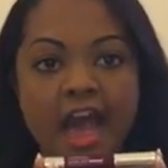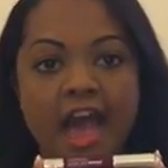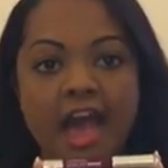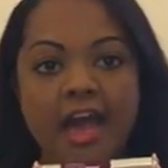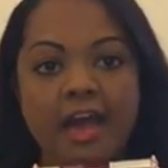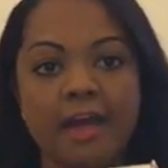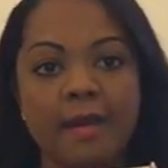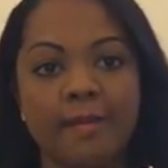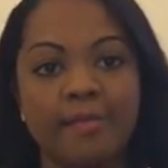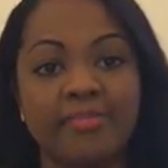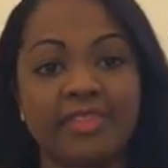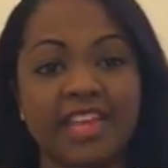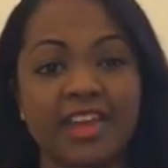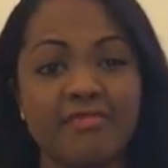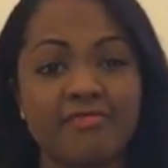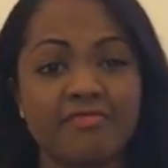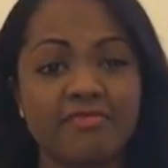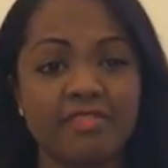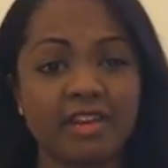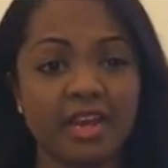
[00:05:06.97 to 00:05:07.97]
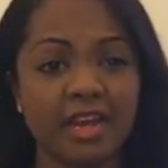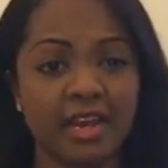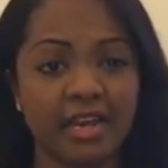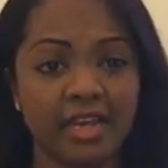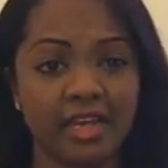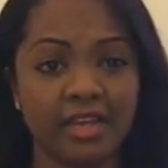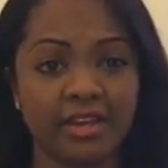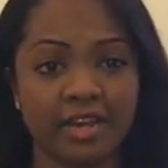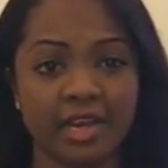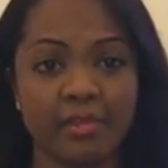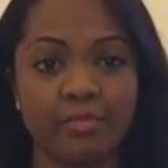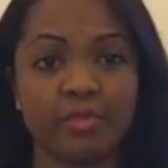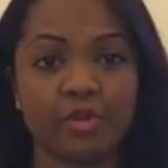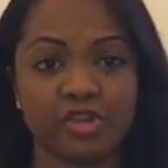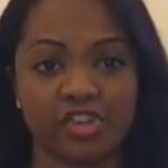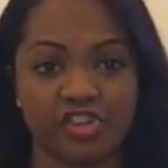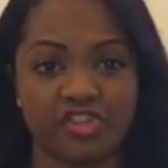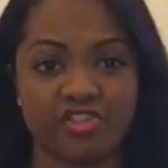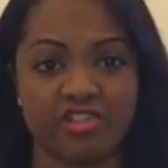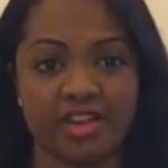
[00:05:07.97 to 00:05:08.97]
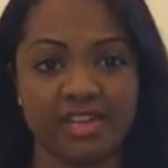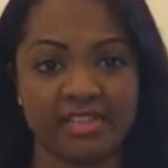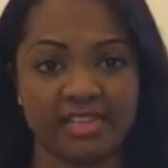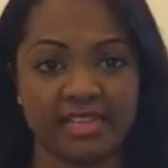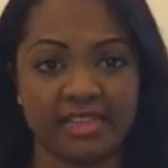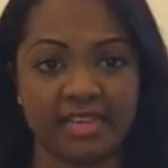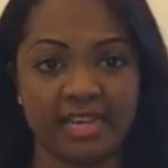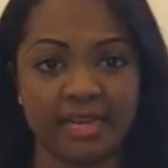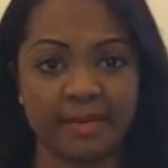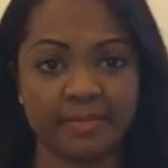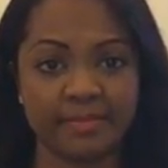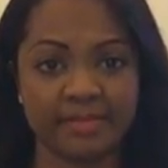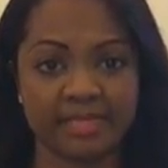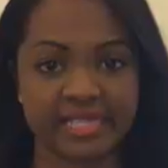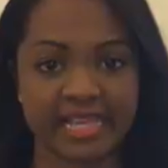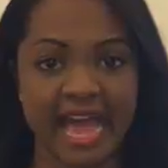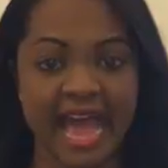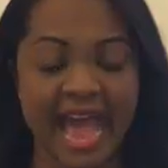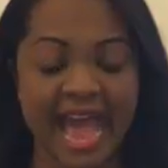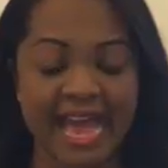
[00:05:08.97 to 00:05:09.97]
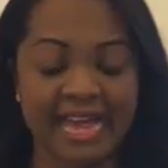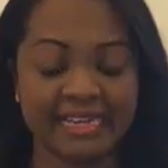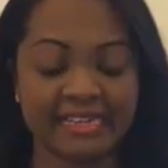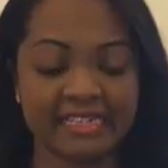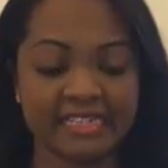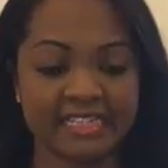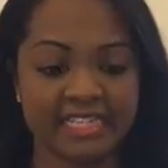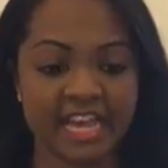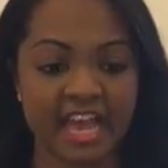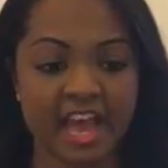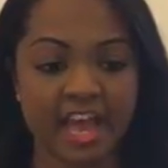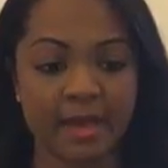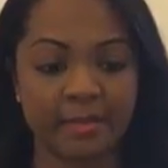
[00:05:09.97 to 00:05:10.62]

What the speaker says: They're really good at moisturising the lips and